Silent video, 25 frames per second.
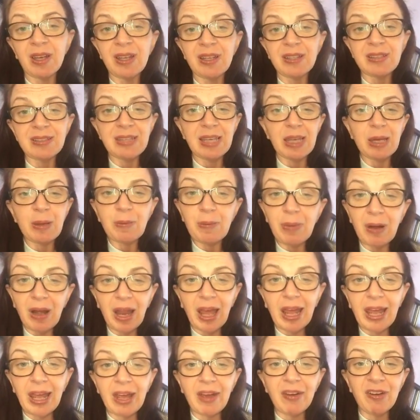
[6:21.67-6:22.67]
team
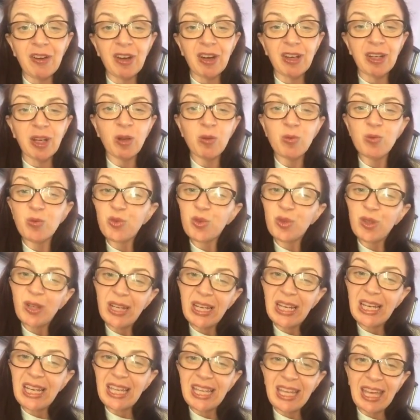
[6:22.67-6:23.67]
player and I don't
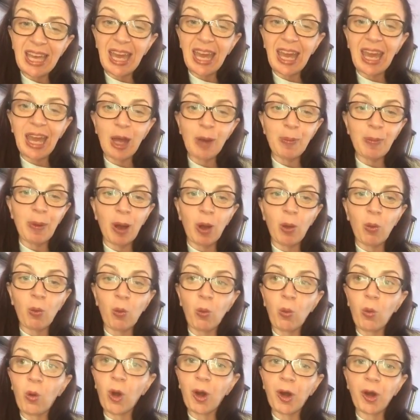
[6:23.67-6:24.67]
really care about
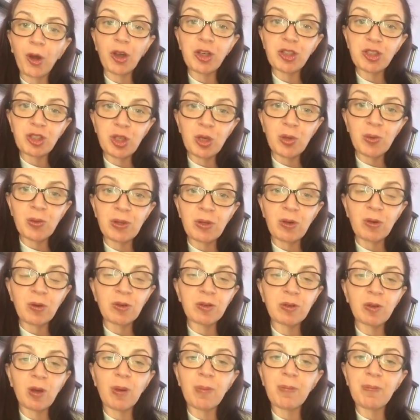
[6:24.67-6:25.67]
what I do as long
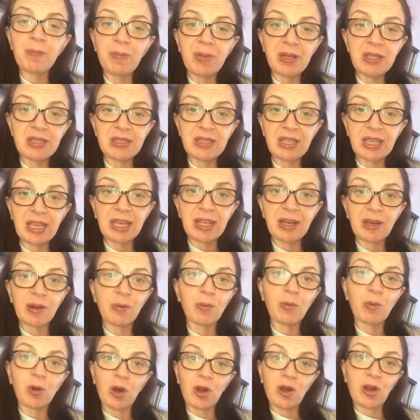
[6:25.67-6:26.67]
as I'm busy and
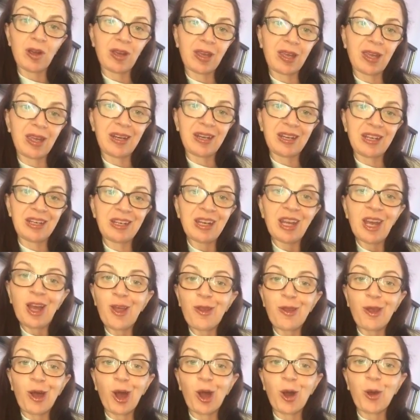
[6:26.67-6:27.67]
I'm working, and
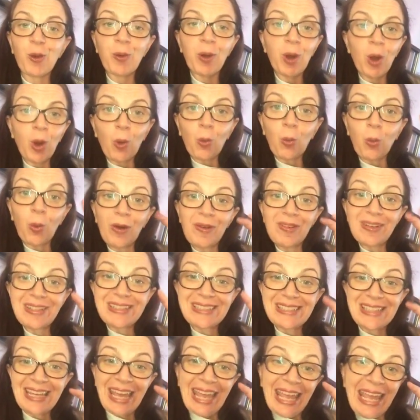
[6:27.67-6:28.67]
the whole, we're a
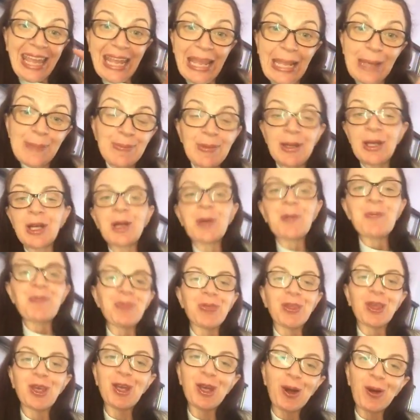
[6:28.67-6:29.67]
team,
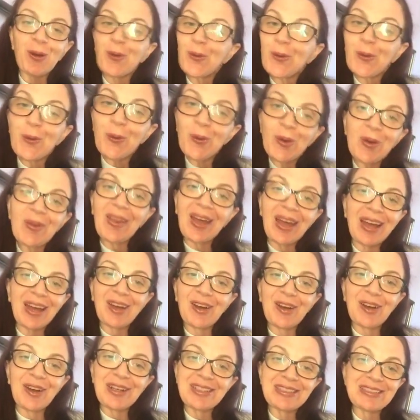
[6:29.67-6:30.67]
you know, all of that
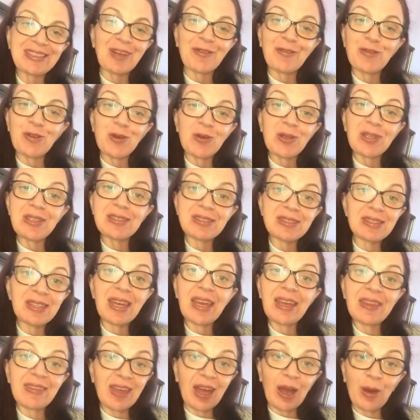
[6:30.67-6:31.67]
kind of stuff. You can
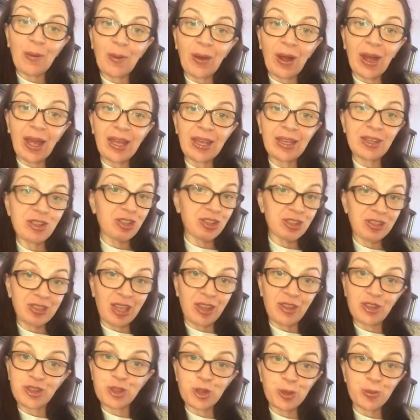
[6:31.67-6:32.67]
see it that way, just
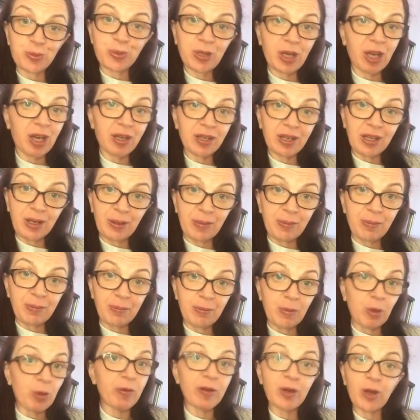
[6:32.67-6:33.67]
get the job done and
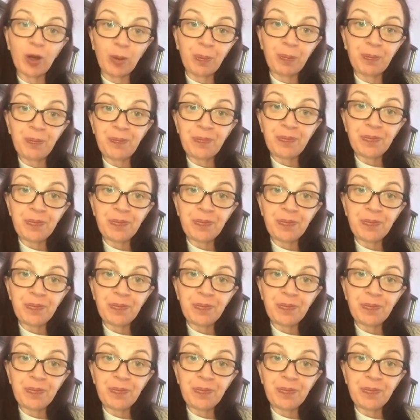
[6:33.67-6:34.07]
move it on.